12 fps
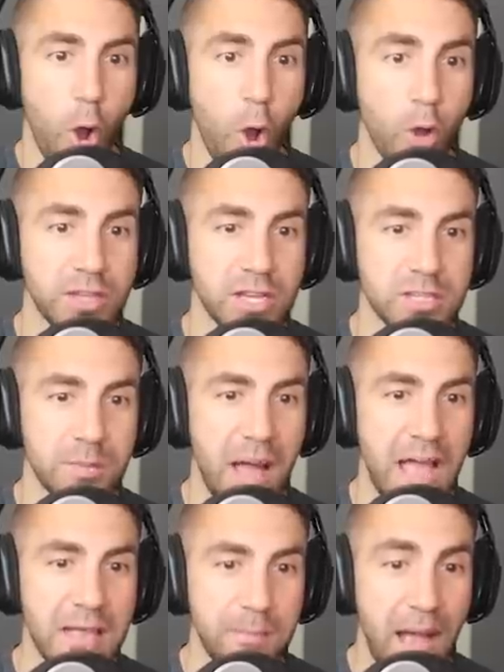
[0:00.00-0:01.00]
Oh, there's a
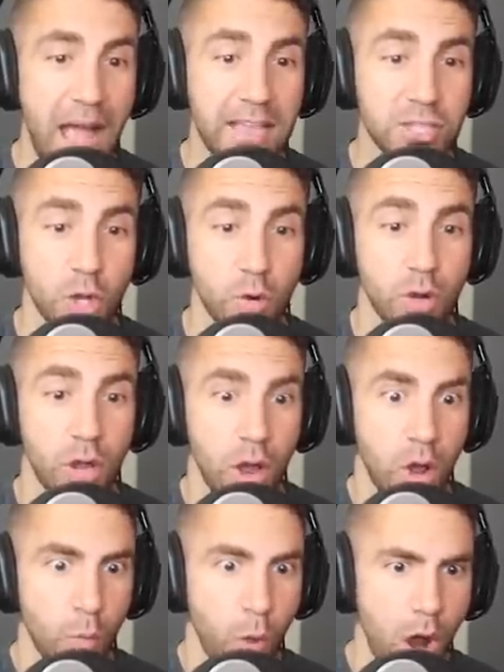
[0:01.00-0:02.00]
Mahi Mahi, dude.
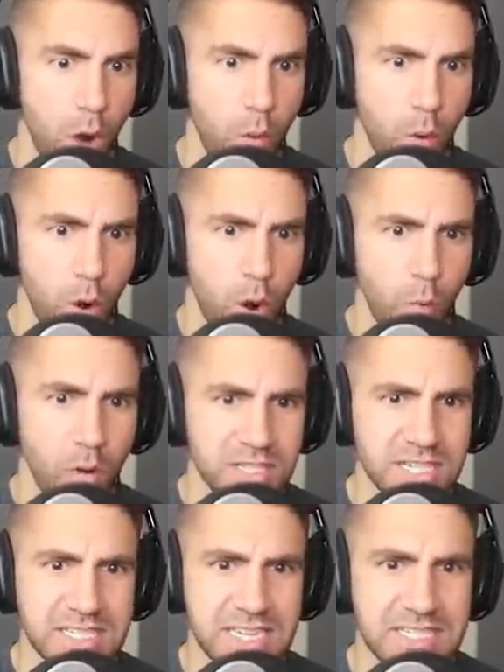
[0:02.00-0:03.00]
Whoa, what
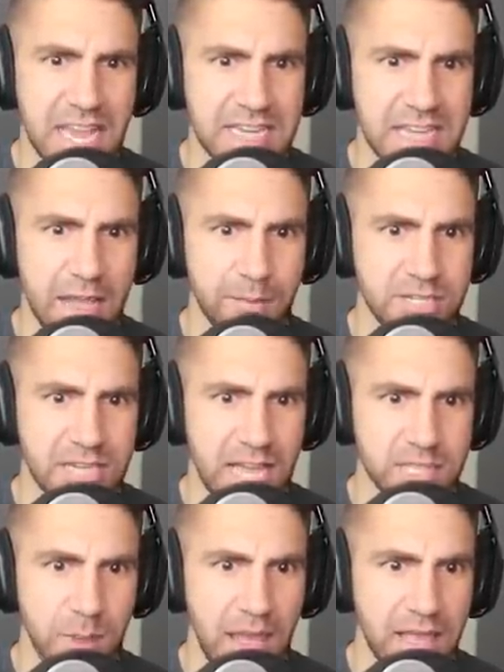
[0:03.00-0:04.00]
just did 10 damage
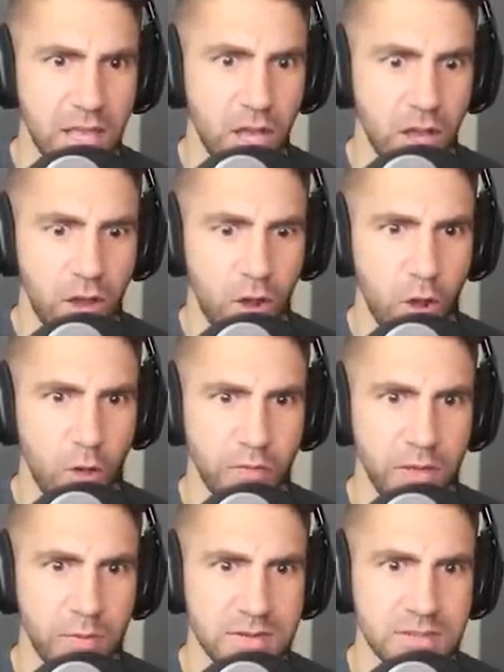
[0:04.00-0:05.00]
against me?
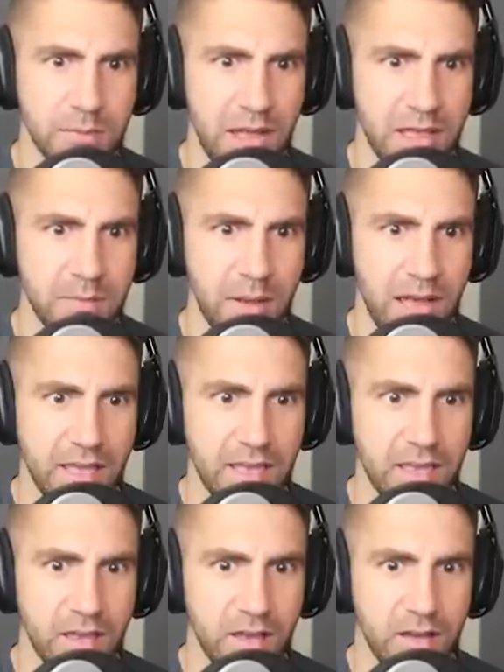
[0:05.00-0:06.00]
Hopefully it wasn't a Mahi
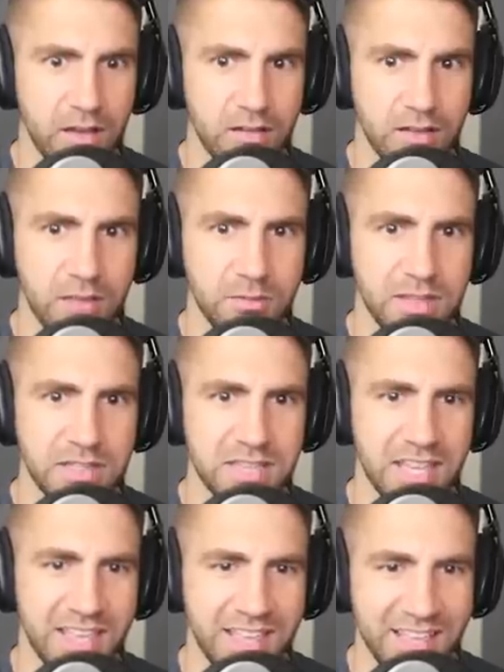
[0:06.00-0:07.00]
Mahi. Okay, well,
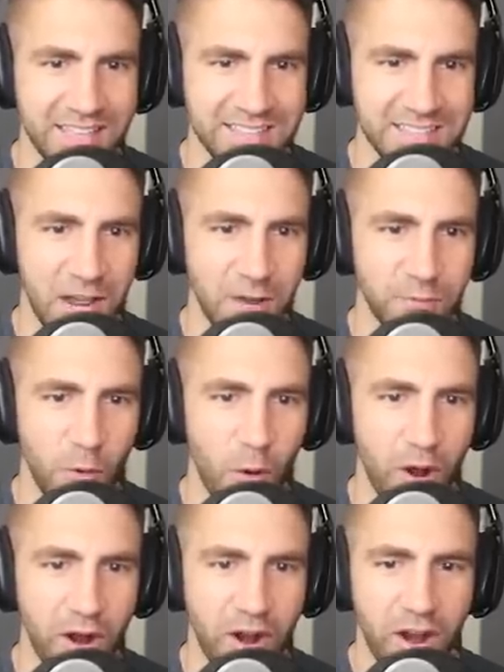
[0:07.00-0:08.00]
he's done
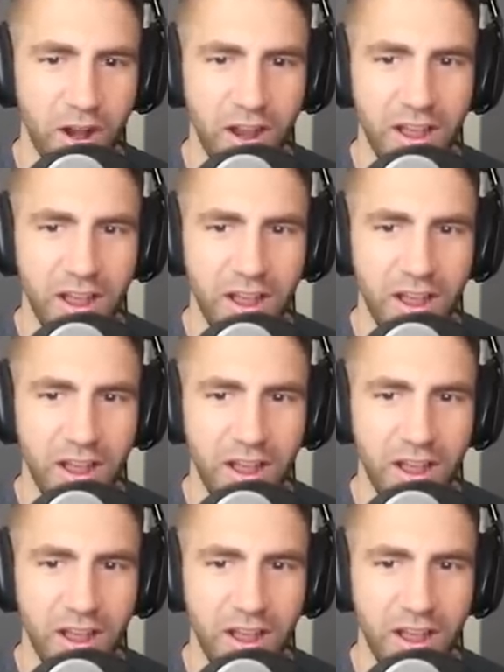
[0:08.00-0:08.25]
for.